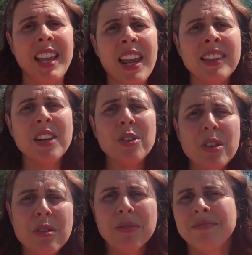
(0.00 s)
And there you
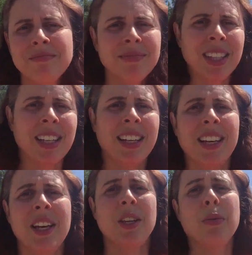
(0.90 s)
go.
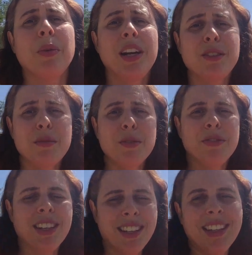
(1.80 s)
You're ready to move
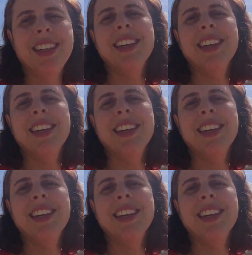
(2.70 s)
in.